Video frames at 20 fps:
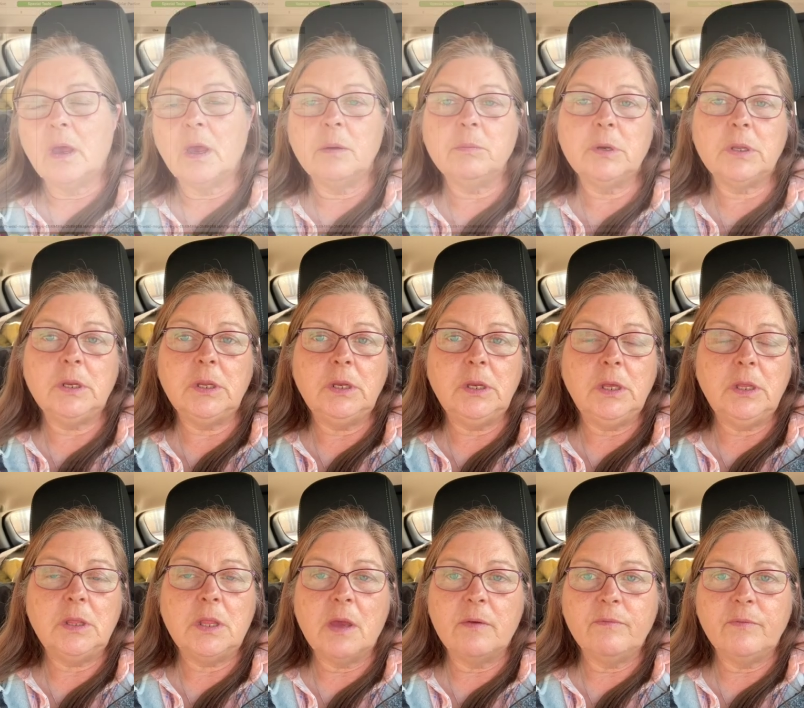I'm going to
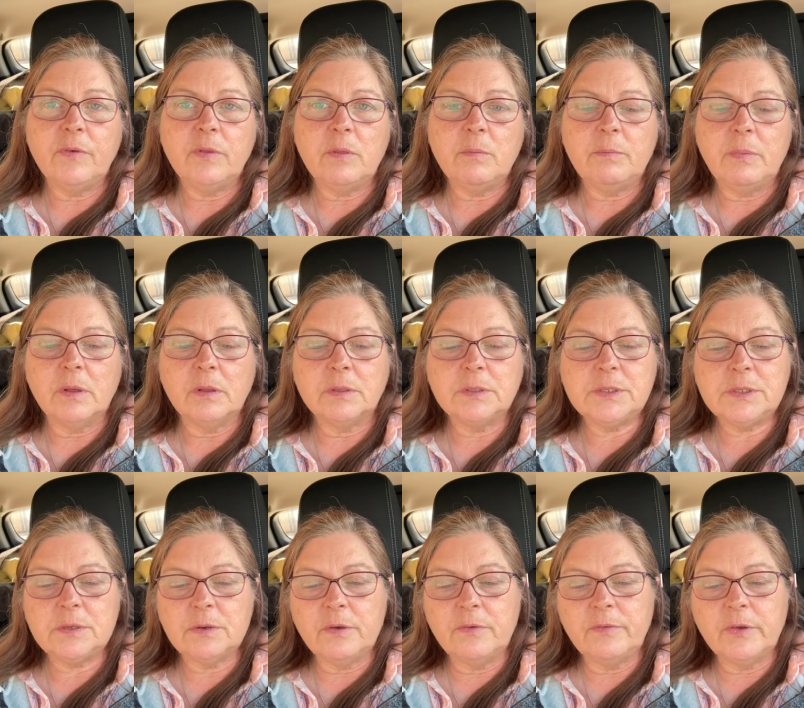need them for the build.
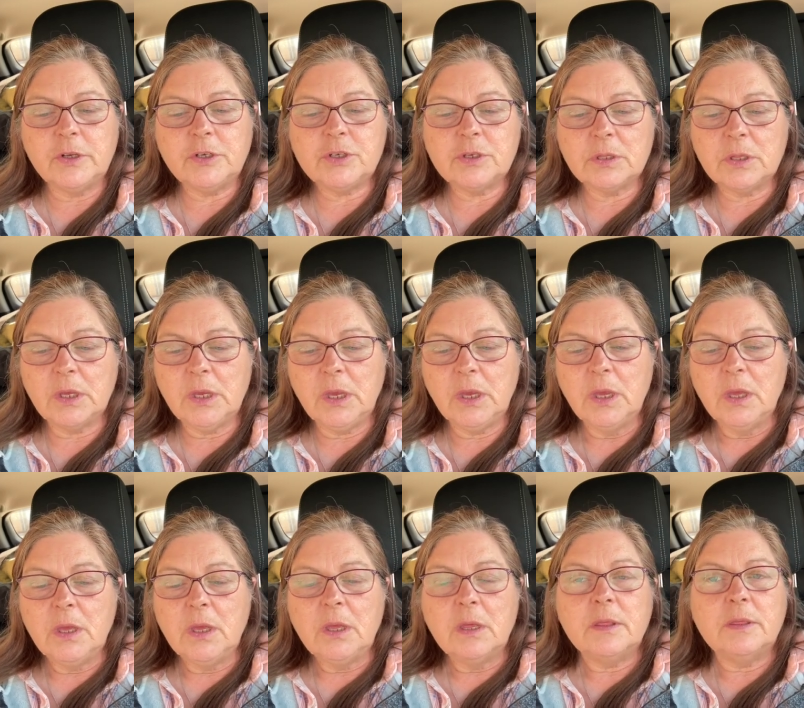So eventually
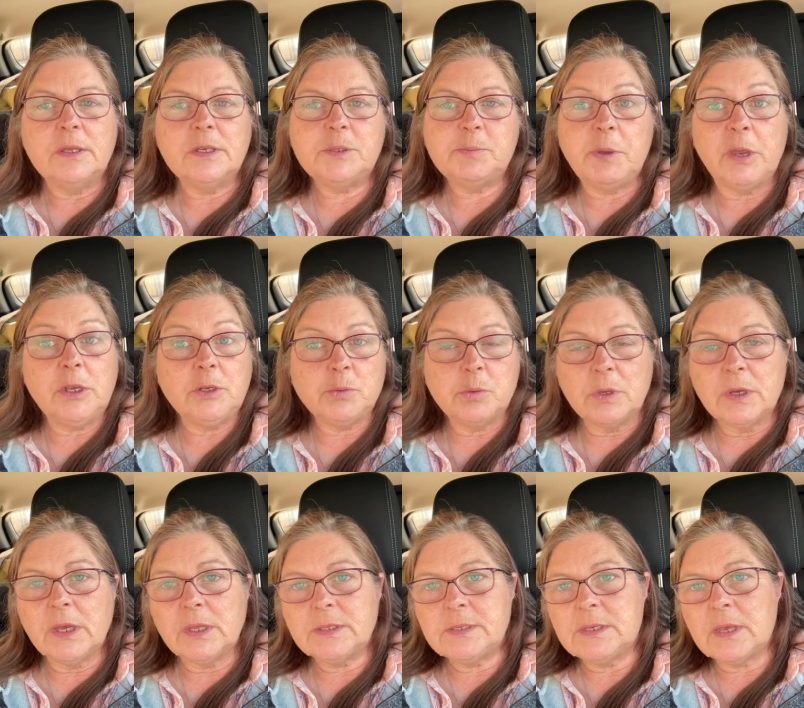this page will
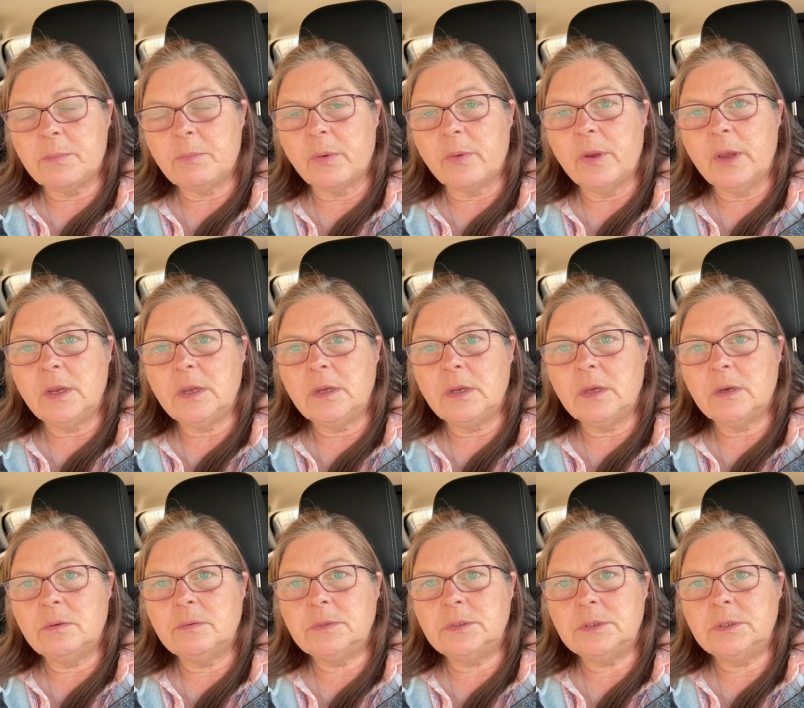get separated
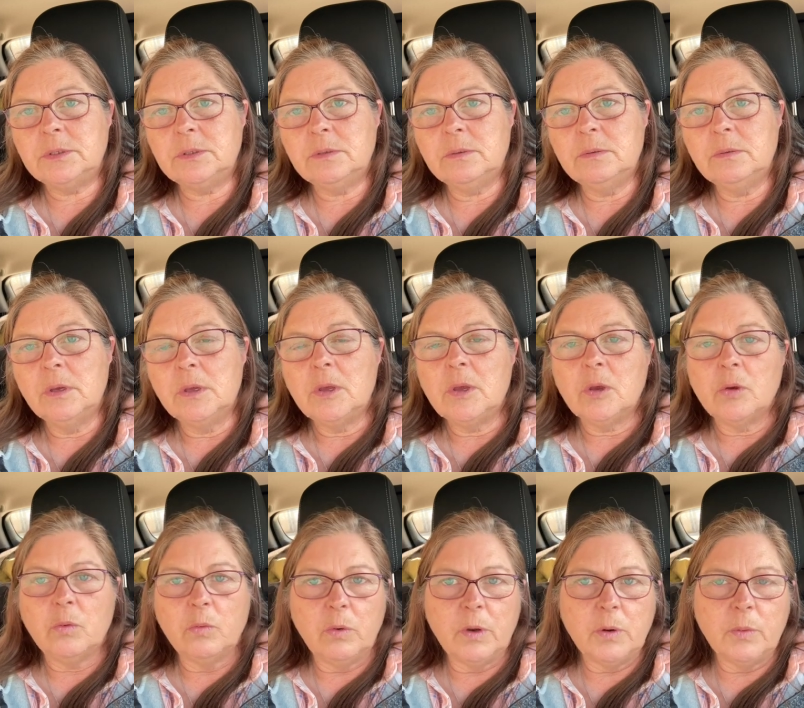out to
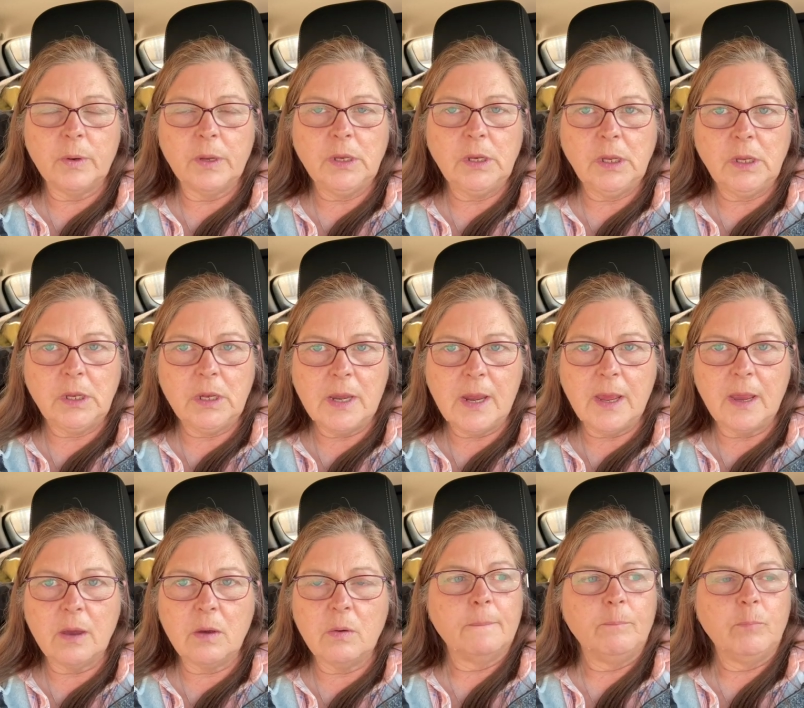what do I need
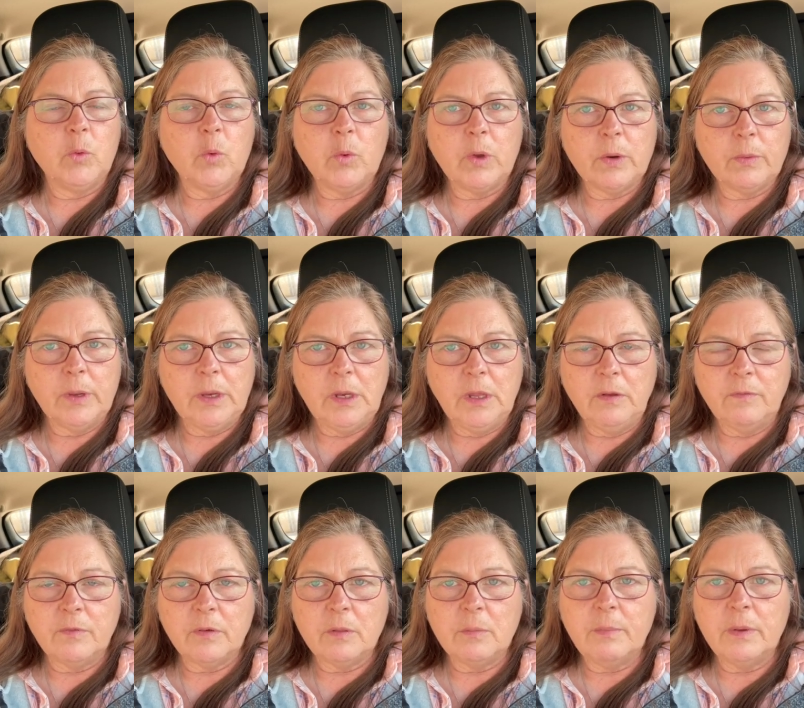now? What do I
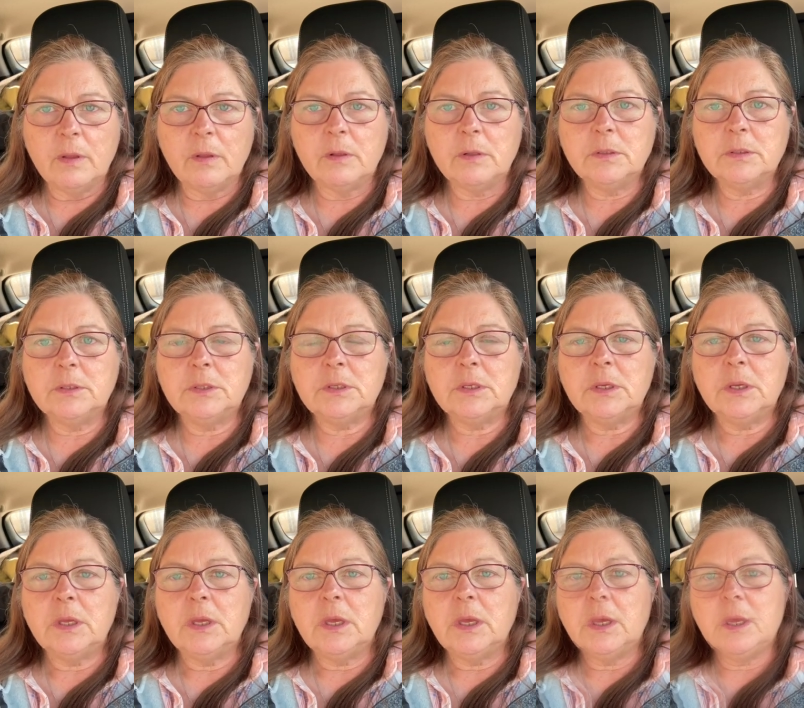need for the build?
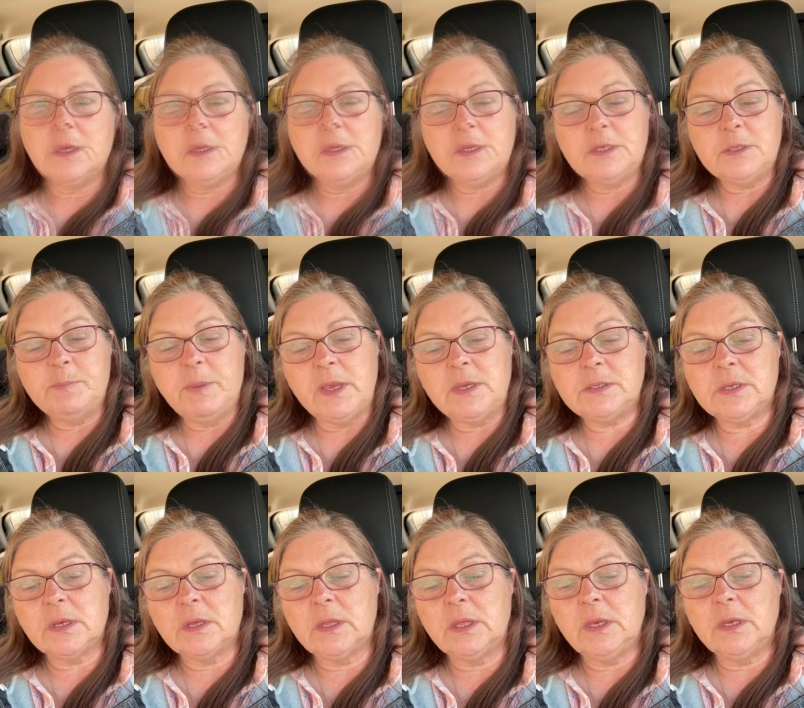And this
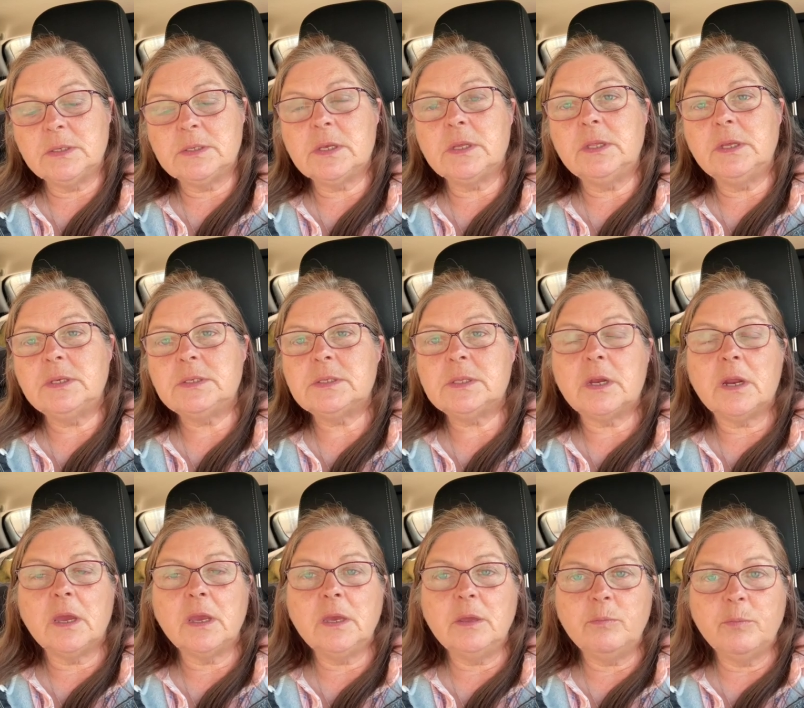basically is a list that
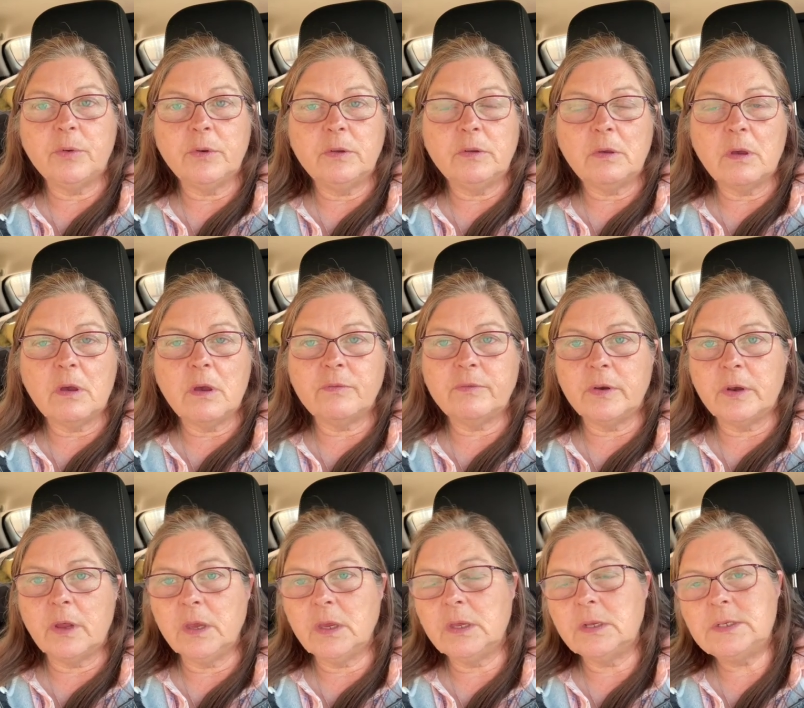I can print off and
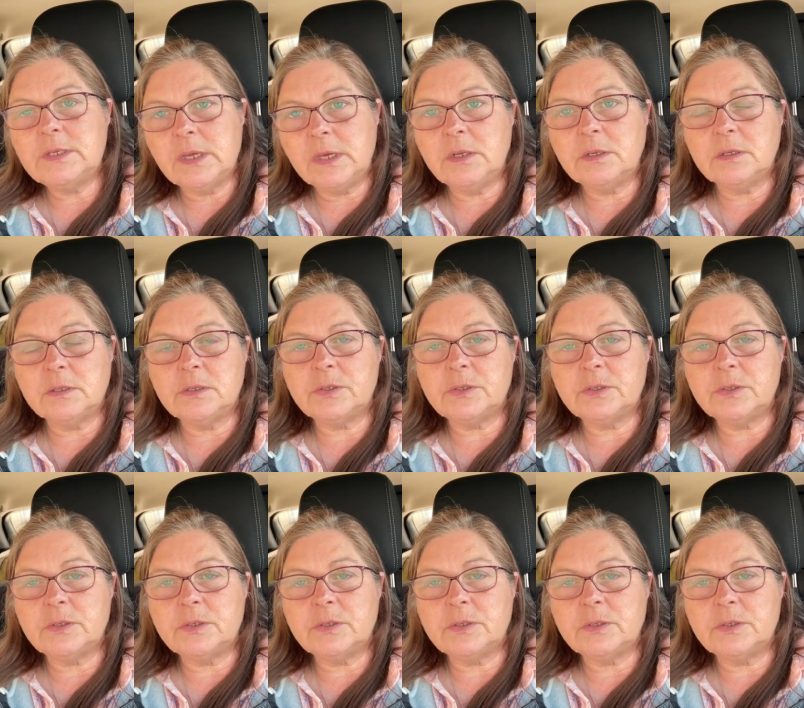I can take to the